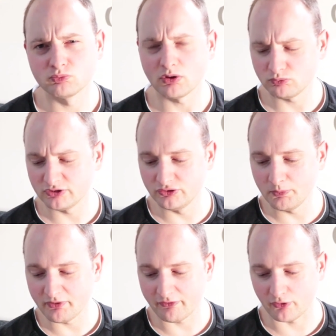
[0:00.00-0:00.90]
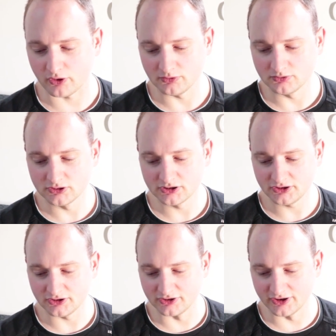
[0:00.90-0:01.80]
what would you prefer?
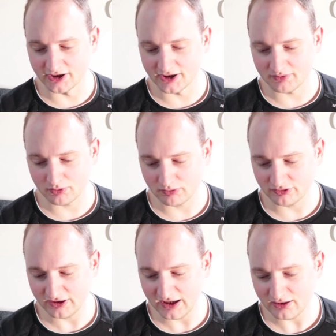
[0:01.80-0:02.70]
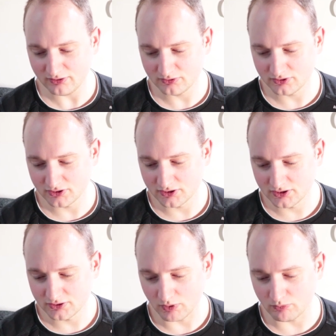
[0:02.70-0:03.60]
What was it again?
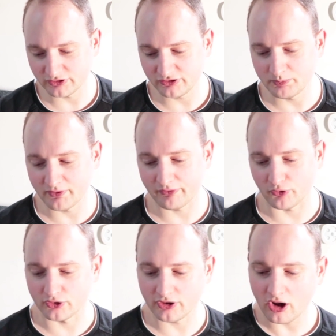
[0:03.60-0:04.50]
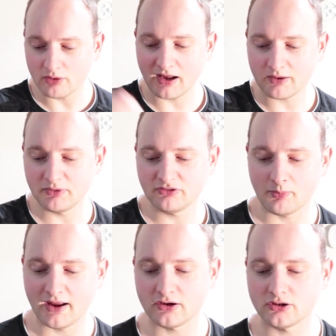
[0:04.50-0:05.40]
What would you prefer? The automatic pizza
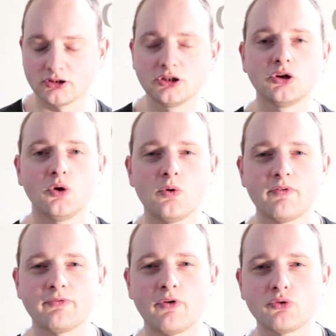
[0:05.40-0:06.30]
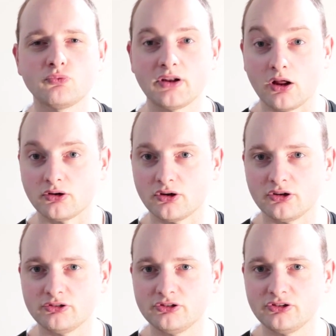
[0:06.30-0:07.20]
maker or a phone without a
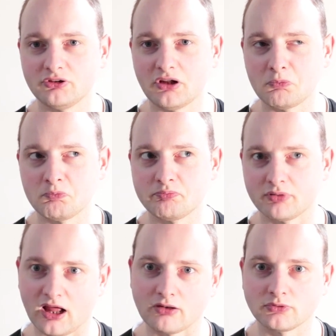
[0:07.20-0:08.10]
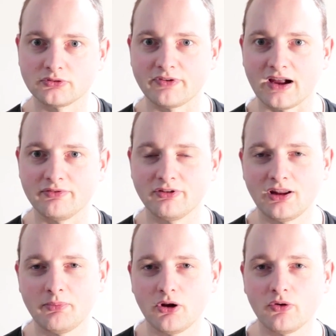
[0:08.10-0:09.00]
notch but Android 5?
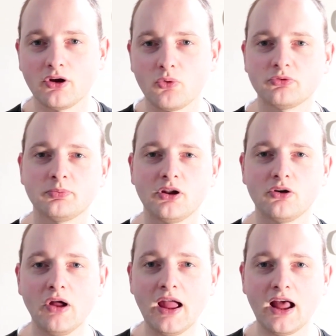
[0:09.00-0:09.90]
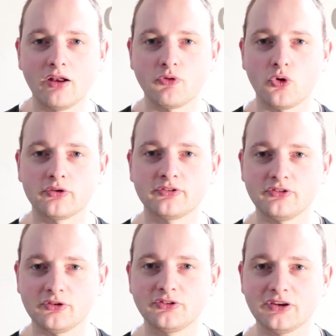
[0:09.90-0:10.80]
Let me know in the comments below. And of
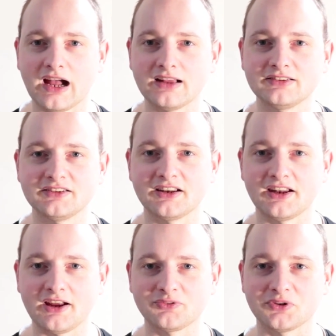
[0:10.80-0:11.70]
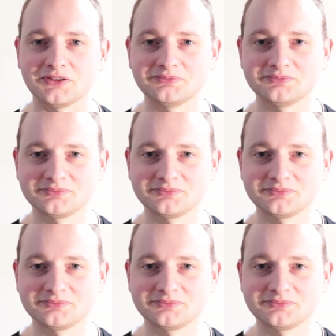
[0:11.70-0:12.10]
course, talk to you guys in the next one.